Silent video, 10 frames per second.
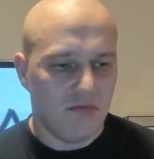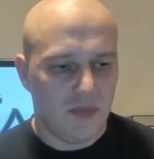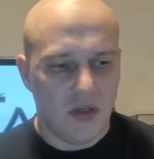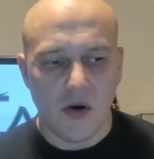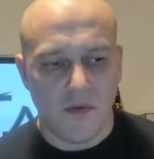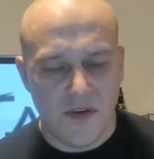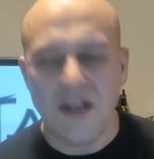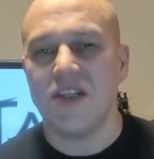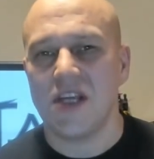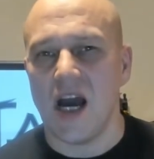you know,
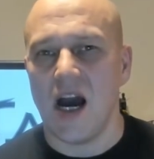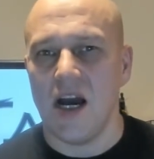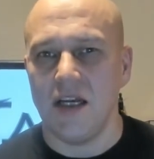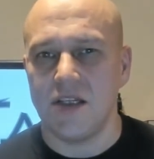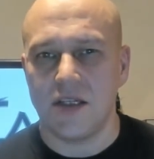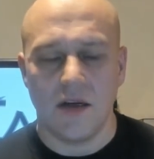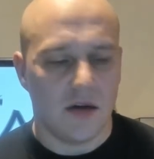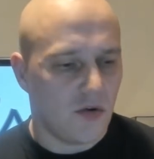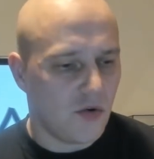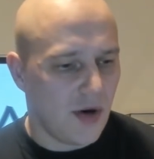Finnish guys
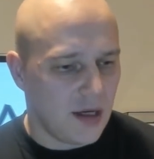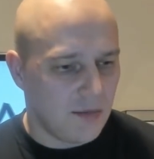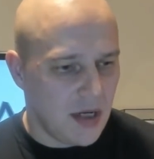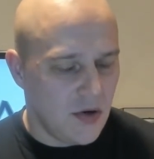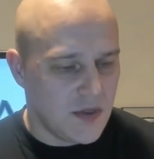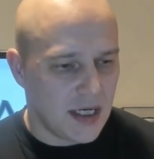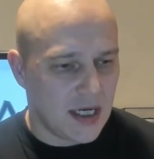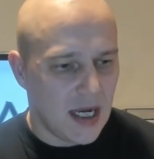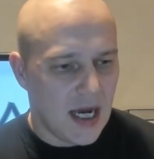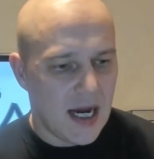creating music
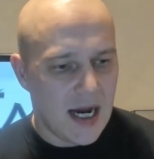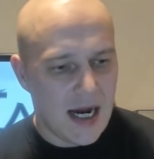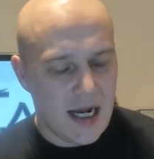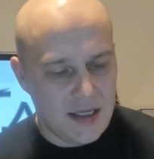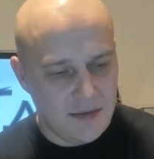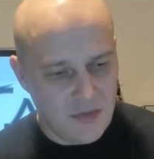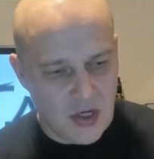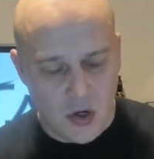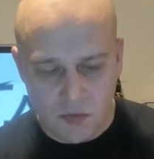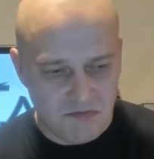and, you
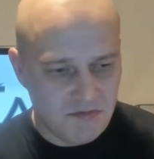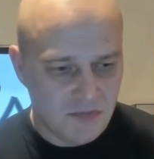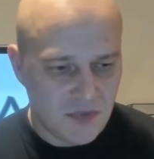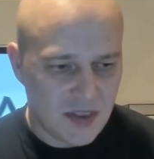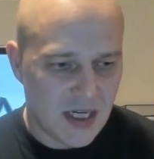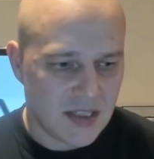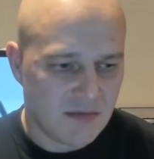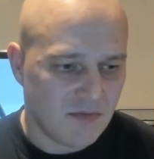know, just